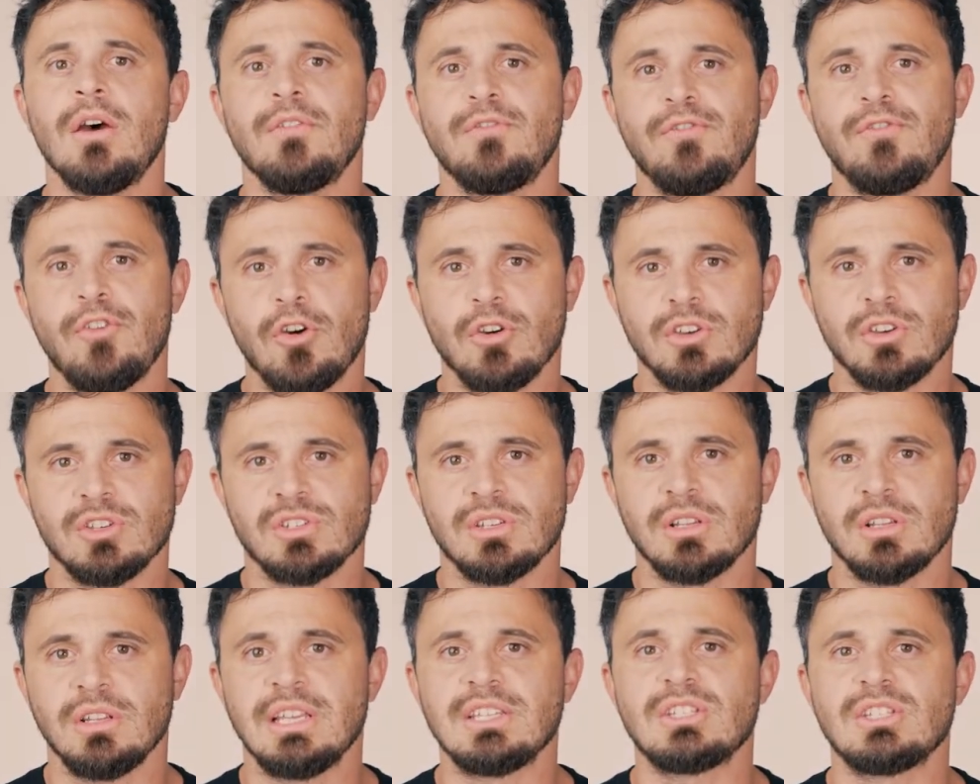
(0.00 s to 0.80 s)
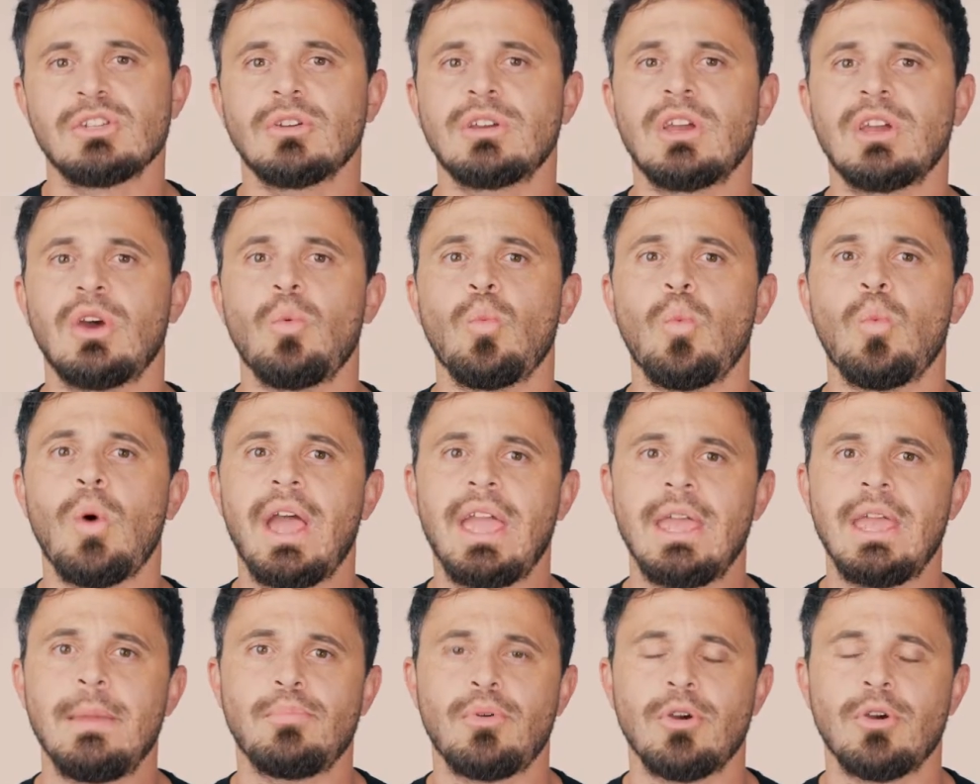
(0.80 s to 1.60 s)
First, let's look at
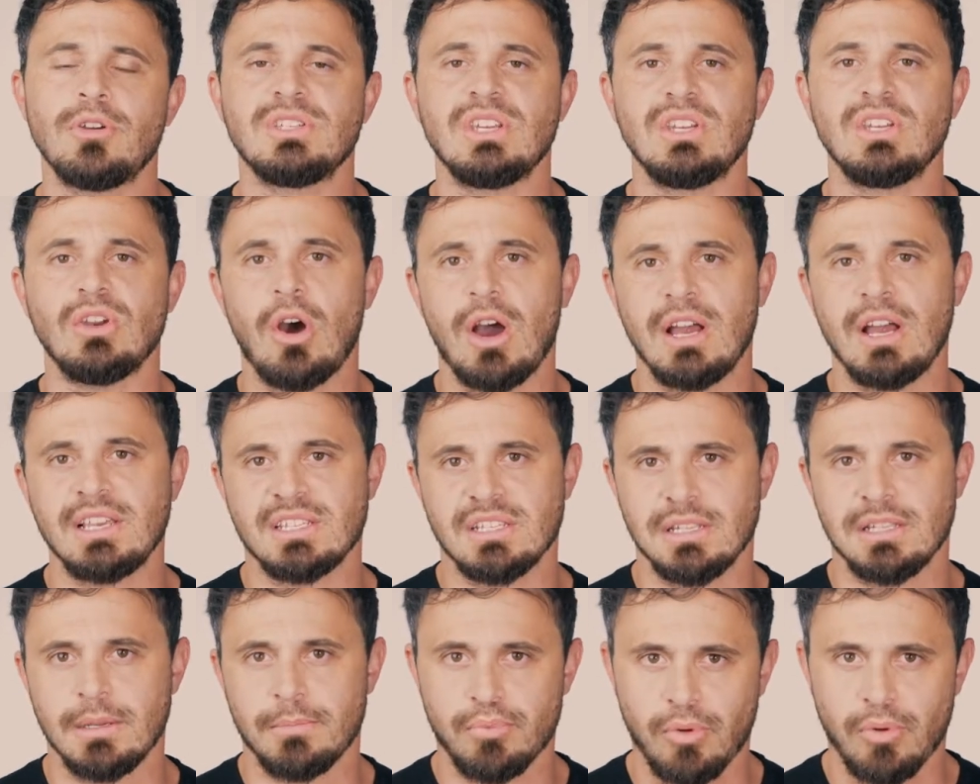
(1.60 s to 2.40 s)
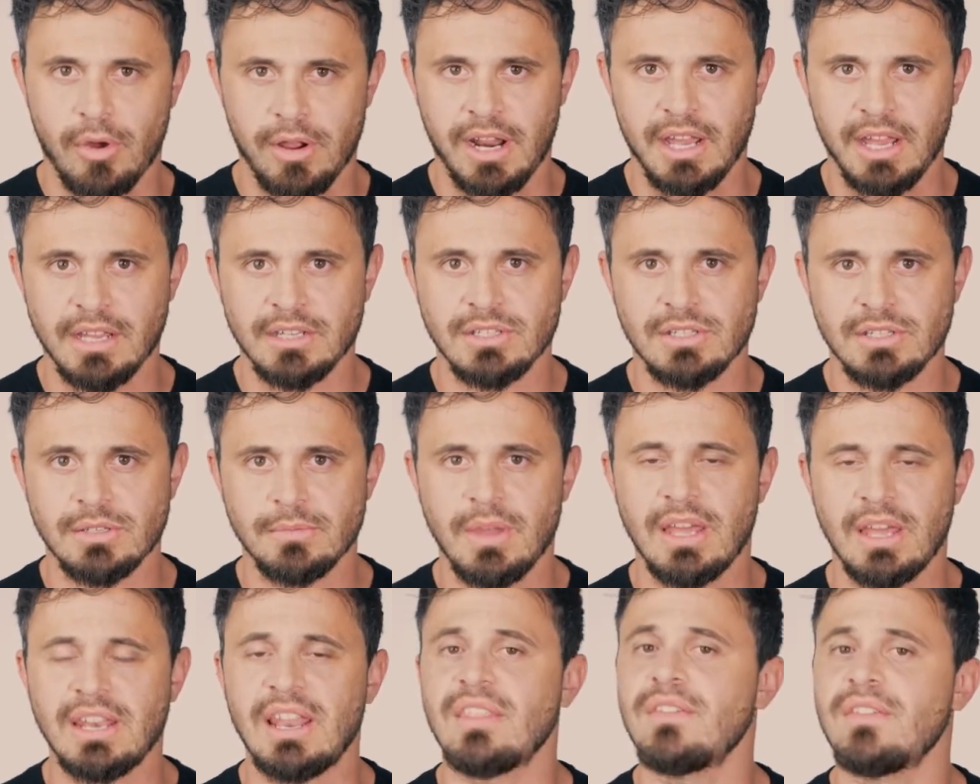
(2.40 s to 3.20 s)
whey protein isolate products,
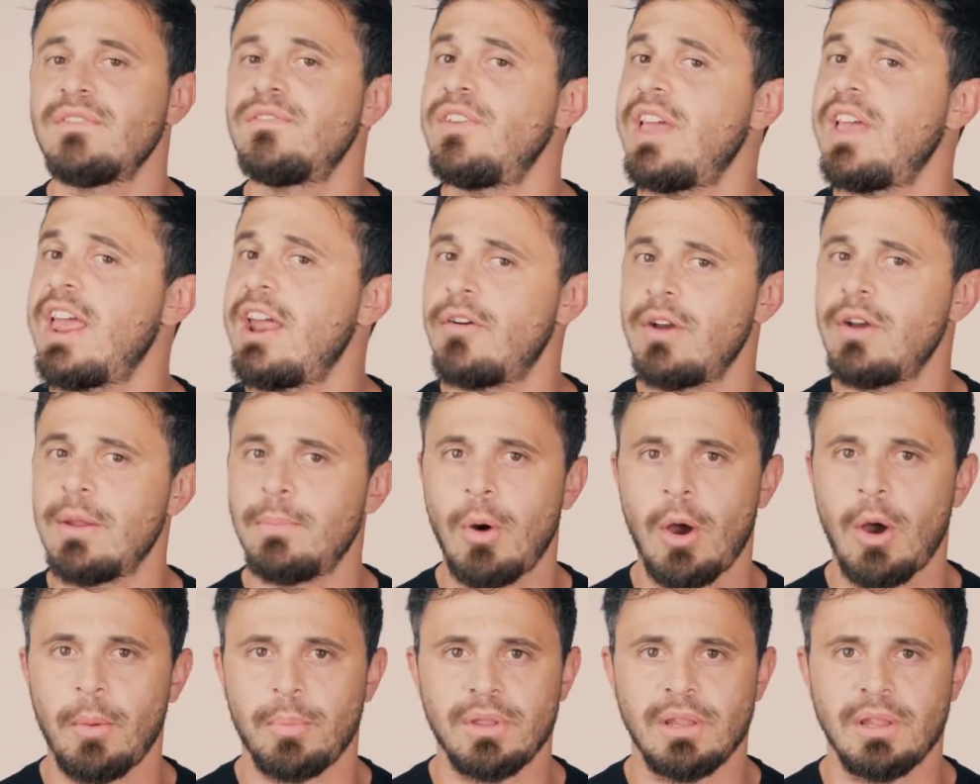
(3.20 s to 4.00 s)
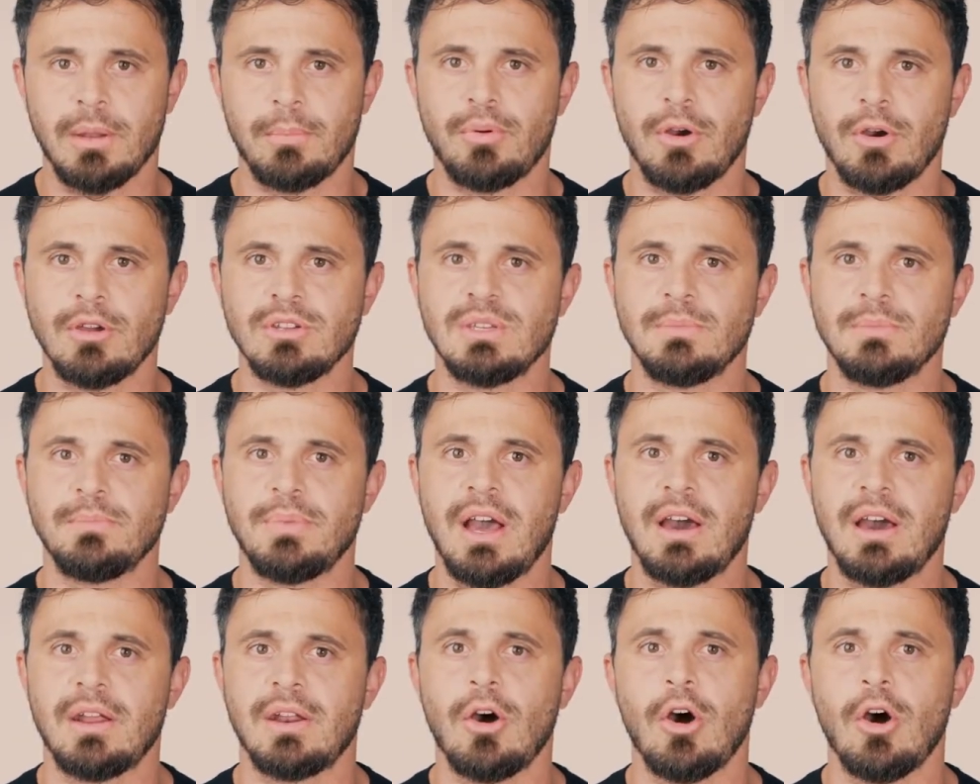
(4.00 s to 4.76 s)
another very popular protein powder